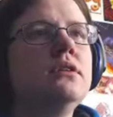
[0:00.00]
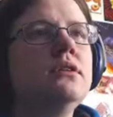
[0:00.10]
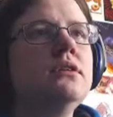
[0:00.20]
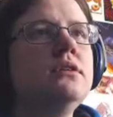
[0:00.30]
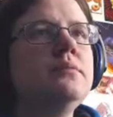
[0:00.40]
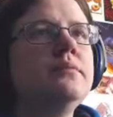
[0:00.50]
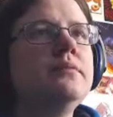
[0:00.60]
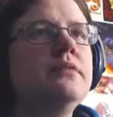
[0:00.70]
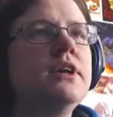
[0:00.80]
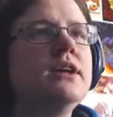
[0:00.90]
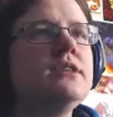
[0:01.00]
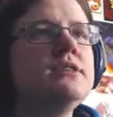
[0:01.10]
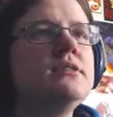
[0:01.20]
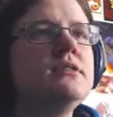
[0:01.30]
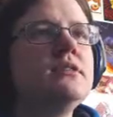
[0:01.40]
Oh, I guess
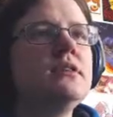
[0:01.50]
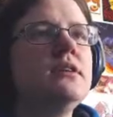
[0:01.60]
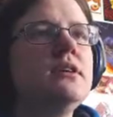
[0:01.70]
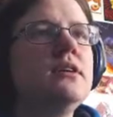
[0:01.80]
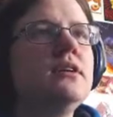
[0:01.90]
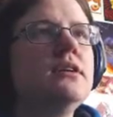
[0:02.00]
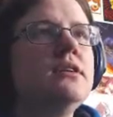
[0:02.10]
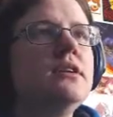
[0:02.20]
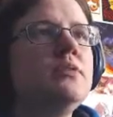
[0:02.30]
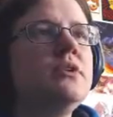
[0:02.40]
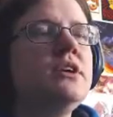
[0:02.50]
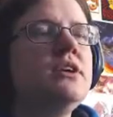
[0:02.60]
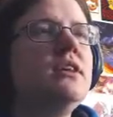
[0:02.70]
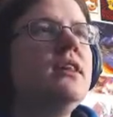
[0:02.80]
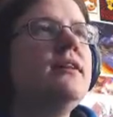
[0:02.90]
you gotta be
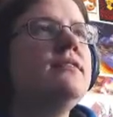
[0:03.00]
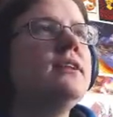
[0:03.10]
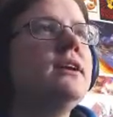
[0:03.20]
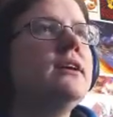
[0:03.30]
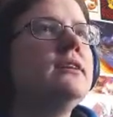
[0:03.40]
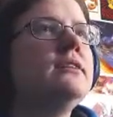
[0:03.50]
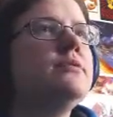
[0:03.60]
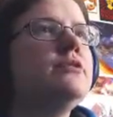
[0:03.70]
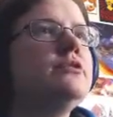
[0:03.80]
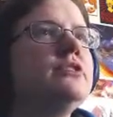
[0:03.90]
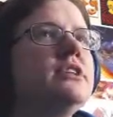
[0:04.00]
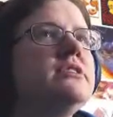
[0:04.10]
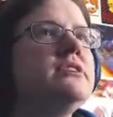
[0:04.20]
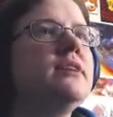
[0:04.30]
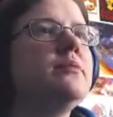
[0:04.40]
11 higher before they
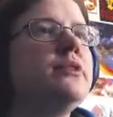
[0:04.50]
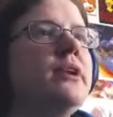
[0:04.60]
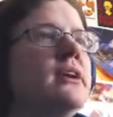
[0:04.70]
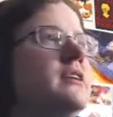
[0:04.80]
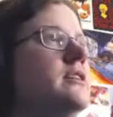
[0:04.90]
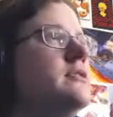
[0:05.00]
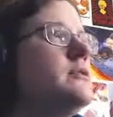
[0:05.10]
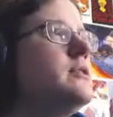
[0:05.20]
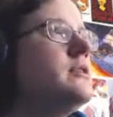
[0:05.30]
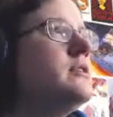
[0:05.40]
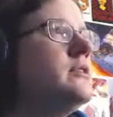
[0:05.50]
stop reacting to you.